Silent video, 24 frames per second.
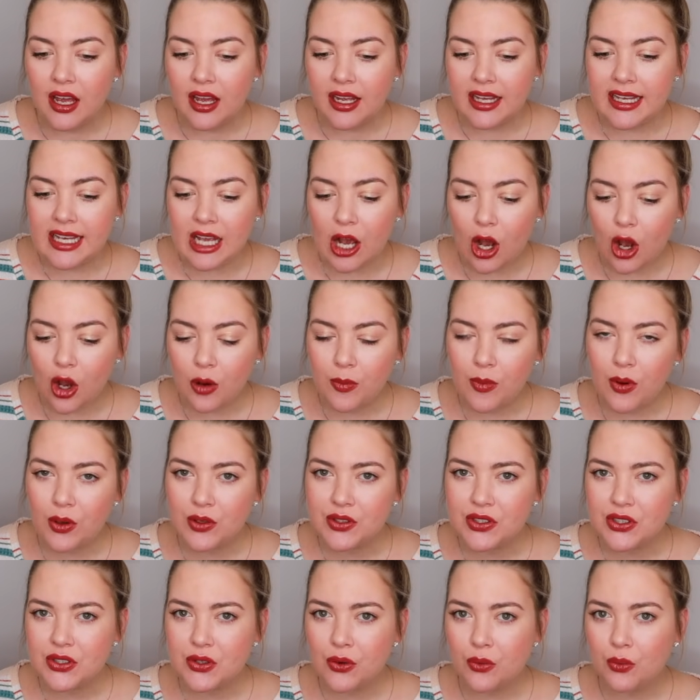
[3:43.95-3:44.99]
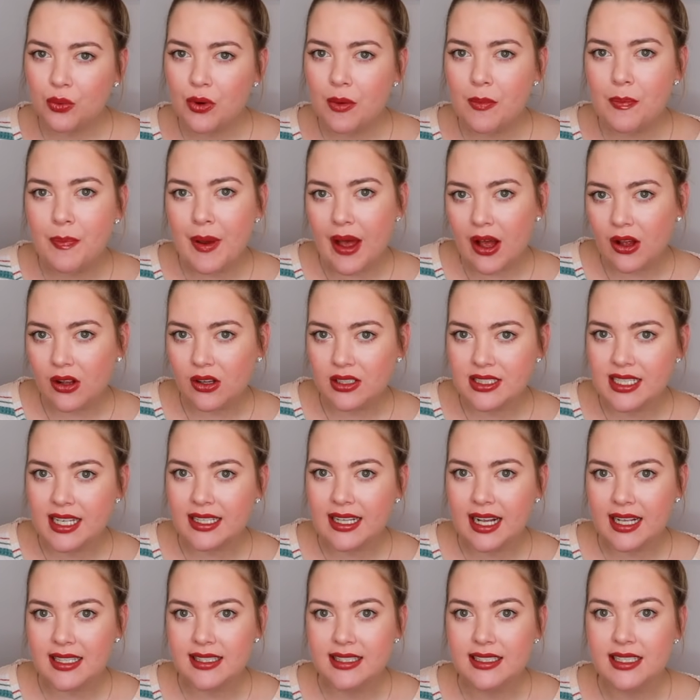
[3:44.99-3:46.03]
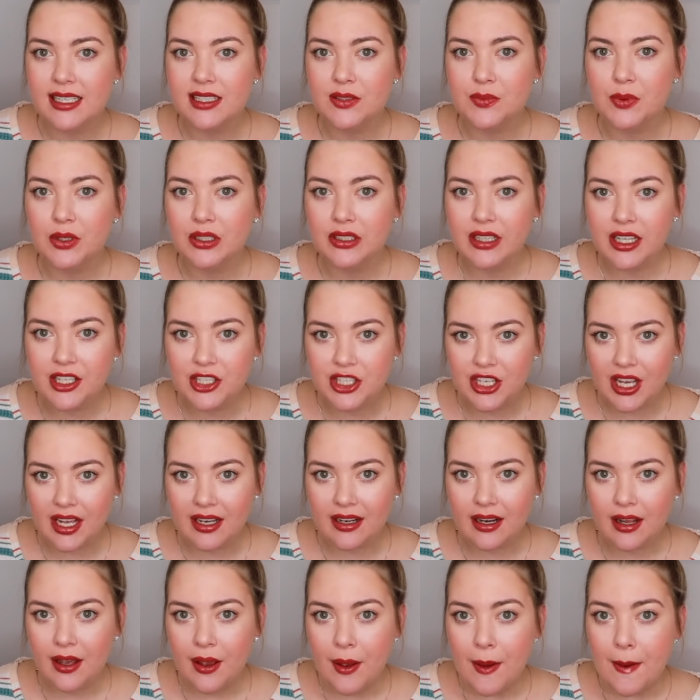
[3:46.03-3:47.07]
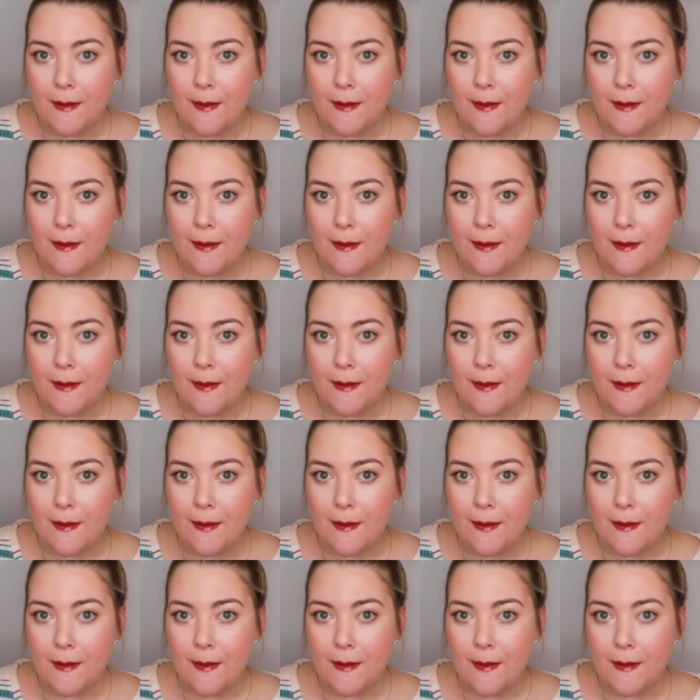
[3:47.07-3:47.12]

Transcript: he almost rebelled against his religion.